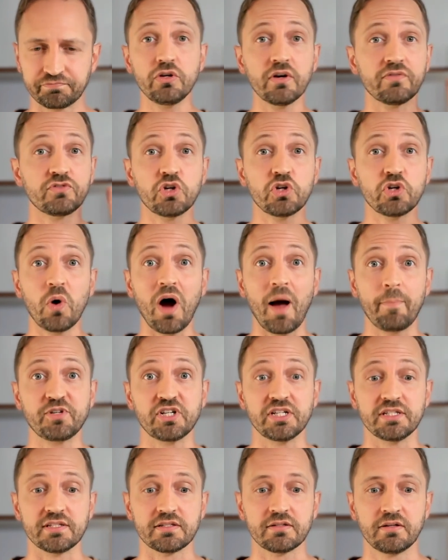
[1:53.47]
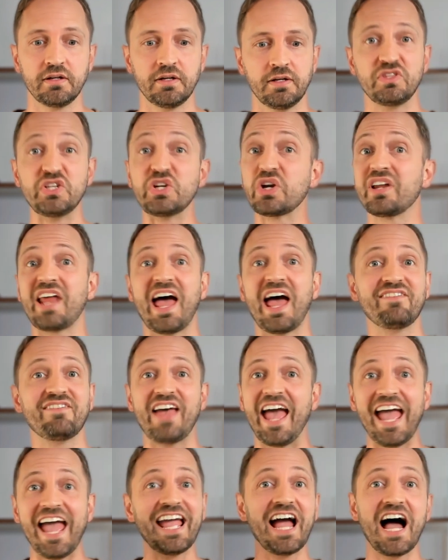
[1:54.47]
You have two options. You can have
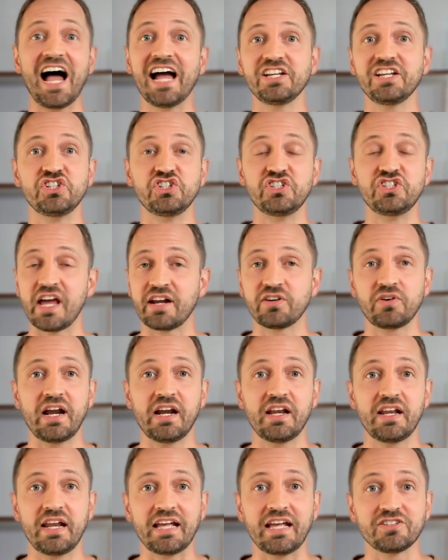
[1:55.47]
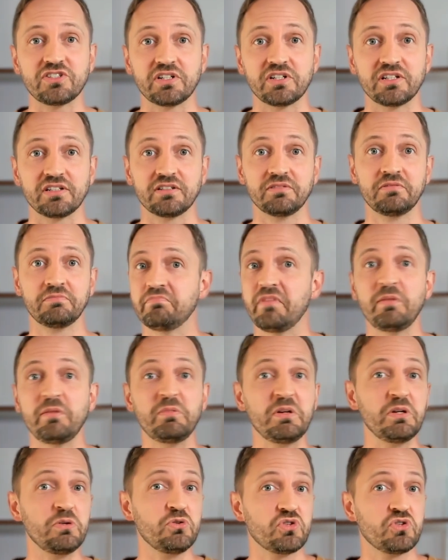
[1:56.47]
AI generate an answer.
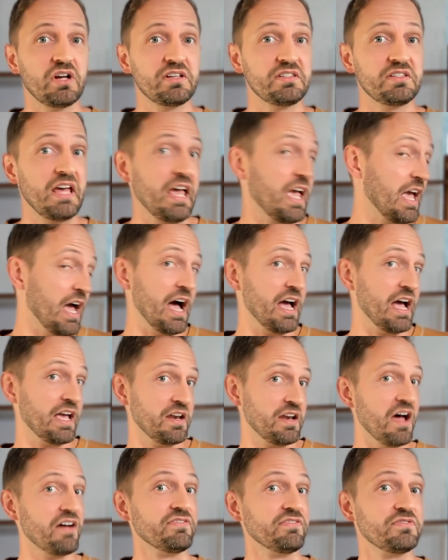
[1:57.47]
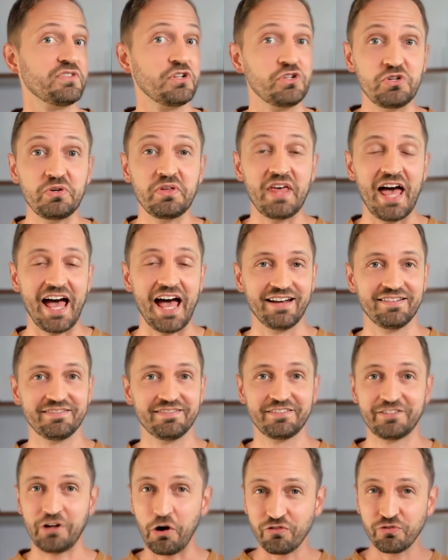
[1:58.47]
Maybe you trust the AI enough to do that.
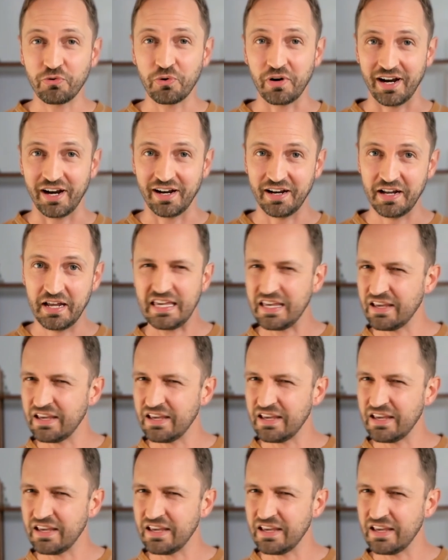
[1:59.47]
Go for it.